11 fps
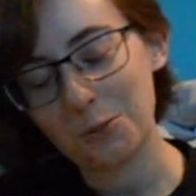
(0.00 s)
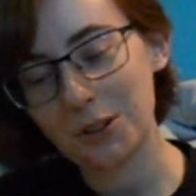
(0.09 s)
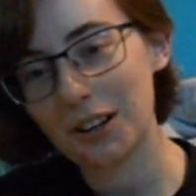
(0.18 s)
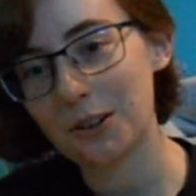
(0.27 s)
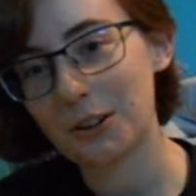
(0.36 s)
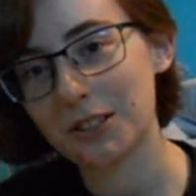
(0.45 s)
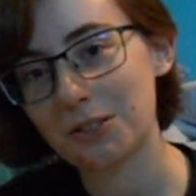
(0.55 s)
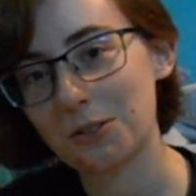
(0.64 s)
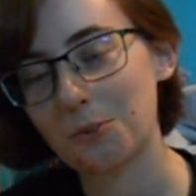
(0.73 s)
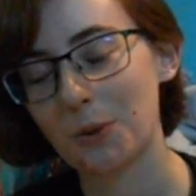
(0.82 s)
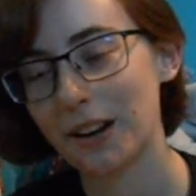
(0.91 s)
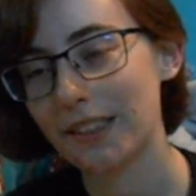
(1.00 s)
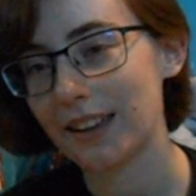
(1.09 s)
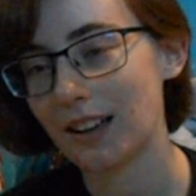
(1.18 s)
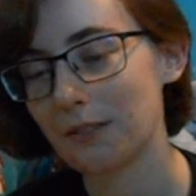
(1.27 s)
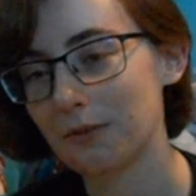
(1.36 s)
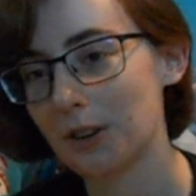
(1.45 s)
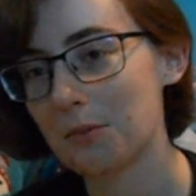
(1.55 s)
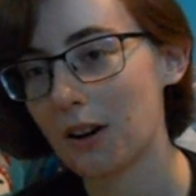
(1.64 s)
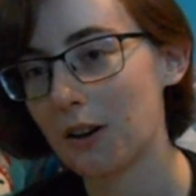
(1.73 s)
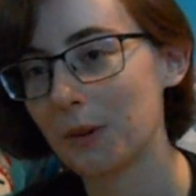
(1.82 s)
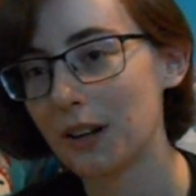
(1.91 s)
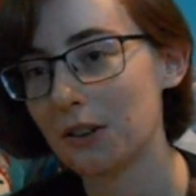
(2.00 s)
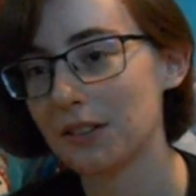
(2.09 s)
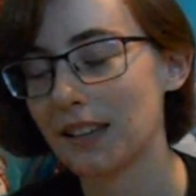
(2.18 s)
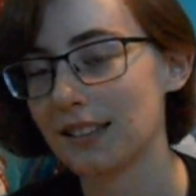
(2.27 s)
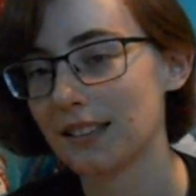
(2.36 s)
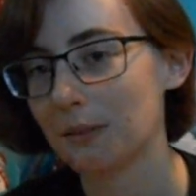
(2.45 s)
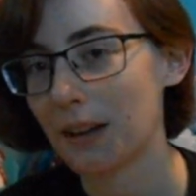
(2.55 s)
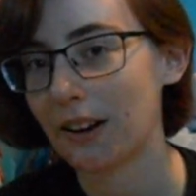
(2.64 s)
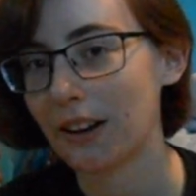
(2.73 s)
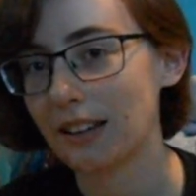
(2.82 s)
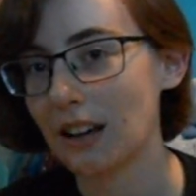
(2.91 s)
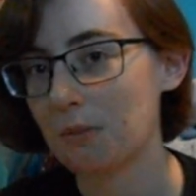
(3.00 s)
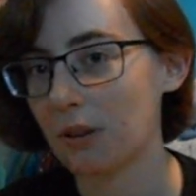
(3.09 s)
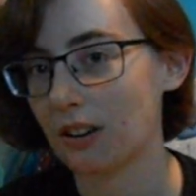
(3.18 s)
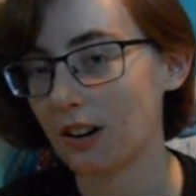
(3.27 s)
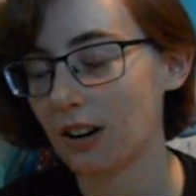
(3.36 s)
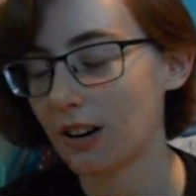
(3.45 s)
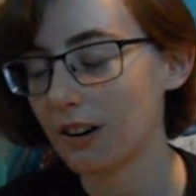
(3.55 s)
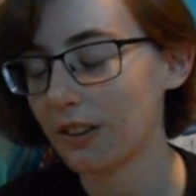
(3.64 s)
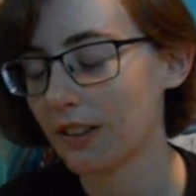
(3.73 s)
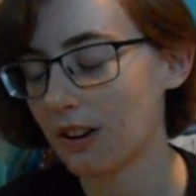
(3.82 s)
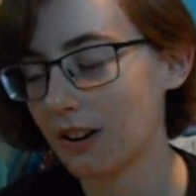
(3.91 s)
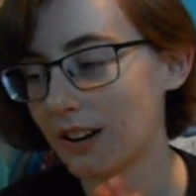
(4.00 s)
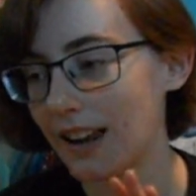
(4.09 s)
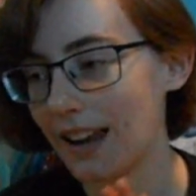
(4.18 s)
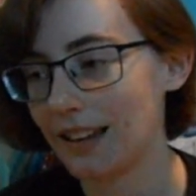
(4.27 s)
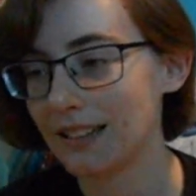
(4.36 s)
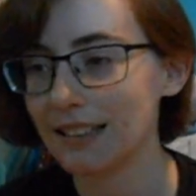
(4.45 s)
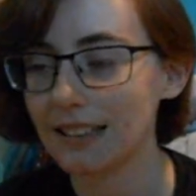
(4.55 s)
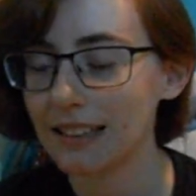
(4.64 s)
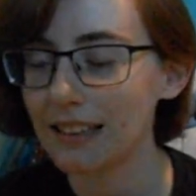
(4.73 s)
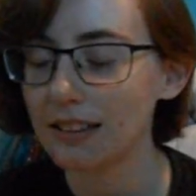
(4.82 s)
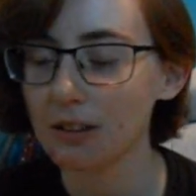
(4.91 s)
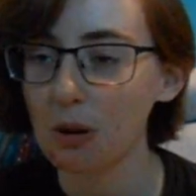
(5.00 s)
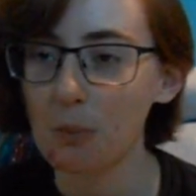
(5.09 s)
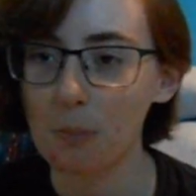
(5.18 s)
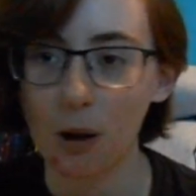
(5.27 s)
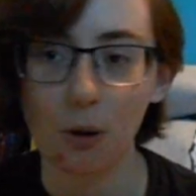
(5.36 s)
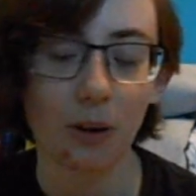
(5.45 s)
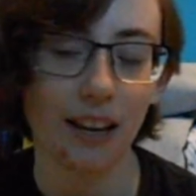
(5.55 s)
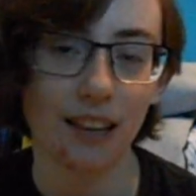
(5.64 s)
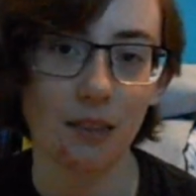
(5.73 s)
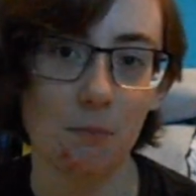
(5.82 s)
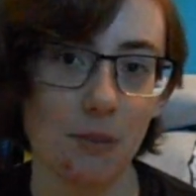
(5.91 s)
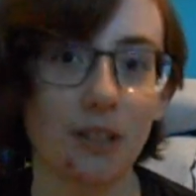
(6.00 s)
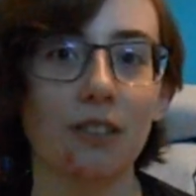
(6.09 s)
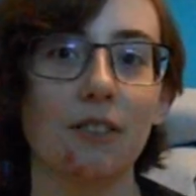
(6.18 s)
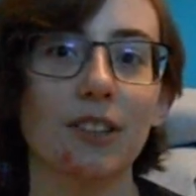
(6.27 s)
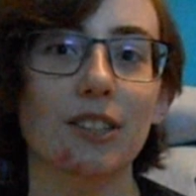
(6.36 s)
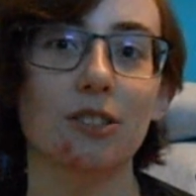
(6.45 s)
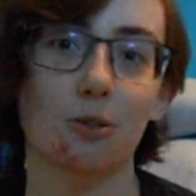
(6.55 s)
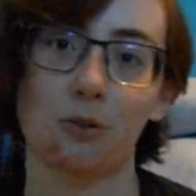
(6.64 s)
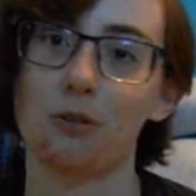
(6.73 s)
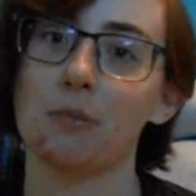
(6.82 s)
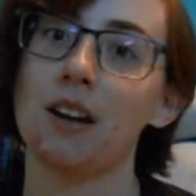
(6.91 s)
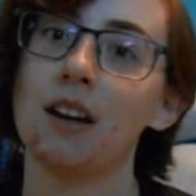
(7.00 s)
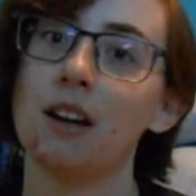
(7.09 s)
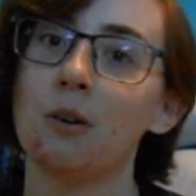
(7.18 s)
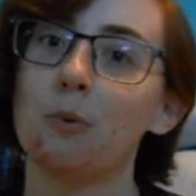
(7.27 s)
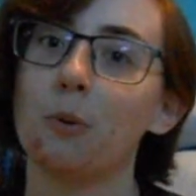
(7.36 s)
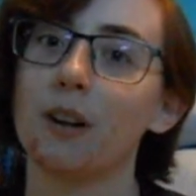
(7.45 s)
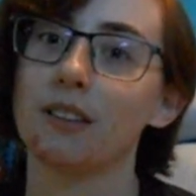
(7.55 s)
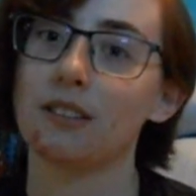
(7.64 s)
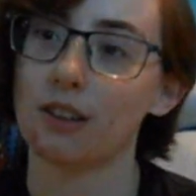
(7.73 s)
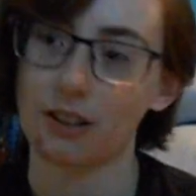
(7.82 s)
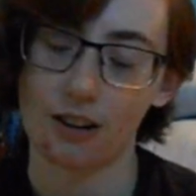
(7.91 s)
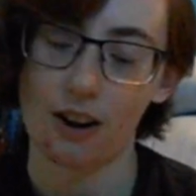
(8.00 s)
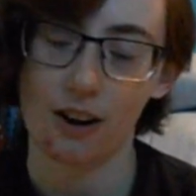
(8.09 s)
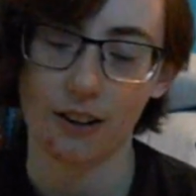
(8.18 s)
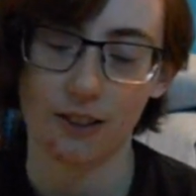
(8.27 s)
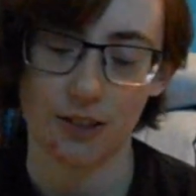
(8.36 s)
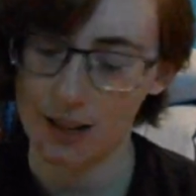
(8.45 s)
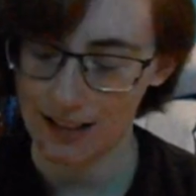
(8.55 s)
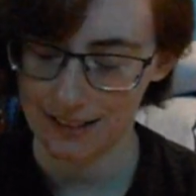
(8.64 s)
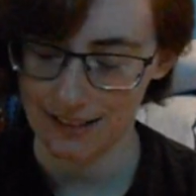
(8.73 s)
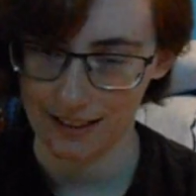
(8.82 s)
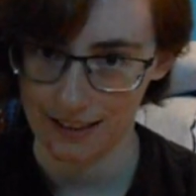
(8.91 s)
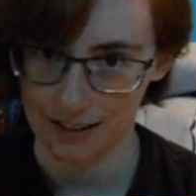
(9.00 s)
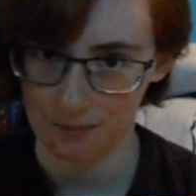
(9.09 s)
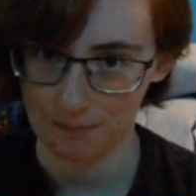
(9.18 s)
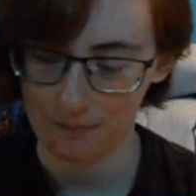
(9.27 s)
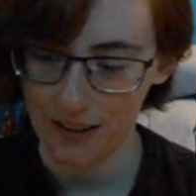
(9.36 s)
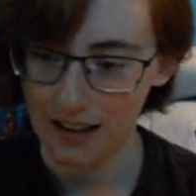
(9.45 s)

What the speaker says: We're not quite sure where they come from. All we know is they somehow end up on Earth on a dinky little boat in the middle of a storm with Darkheart chasing them,